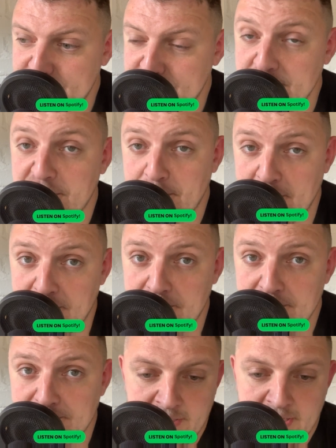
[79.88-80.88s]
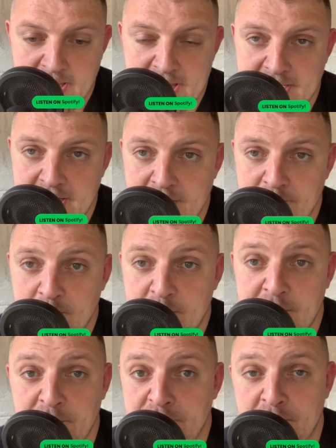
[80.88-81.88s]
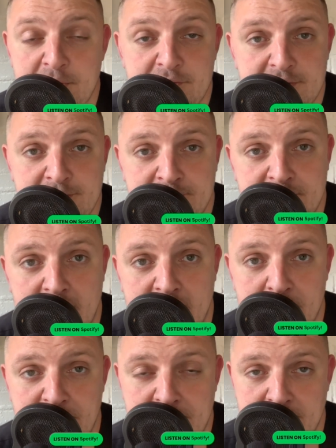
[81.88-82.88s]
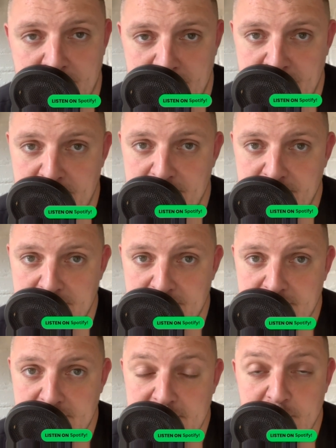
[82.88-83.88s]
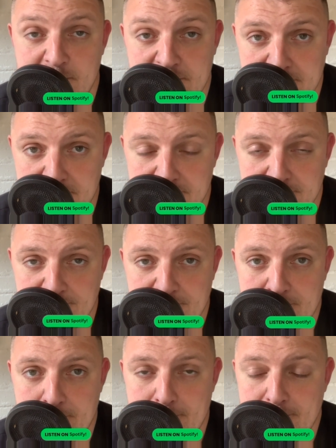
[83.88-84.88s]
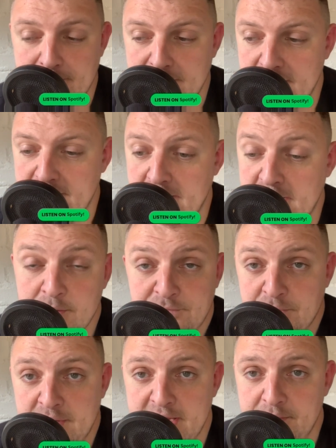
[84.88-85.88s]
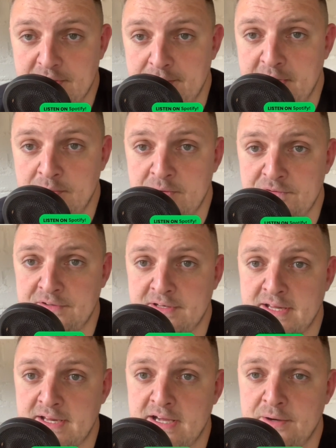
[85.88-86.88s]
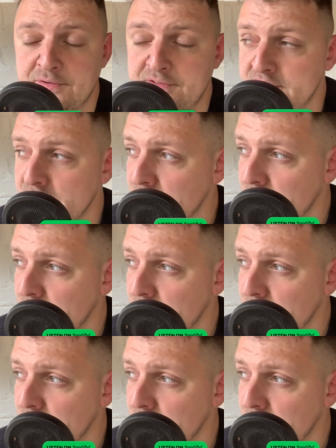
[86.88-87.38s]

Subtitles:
explode. And then when it was all over, I was going to kill myself. And I was okay with it. I mean, I wasn't like, I wasn't